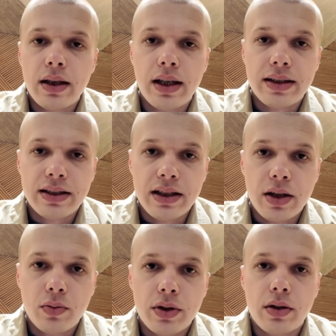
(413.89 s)
and
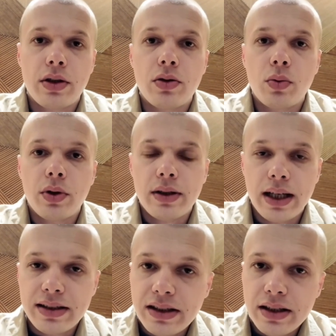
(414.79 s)
decide whether it's worth
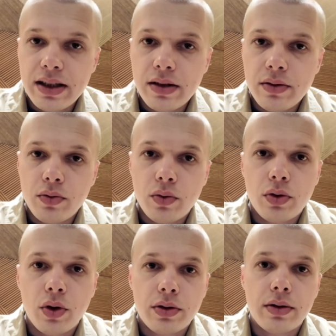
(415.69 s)
exiting or
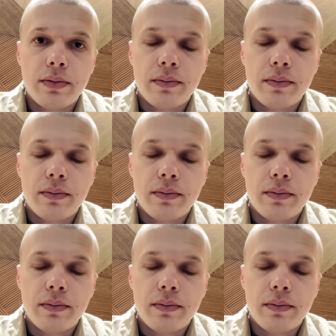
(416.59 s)
not.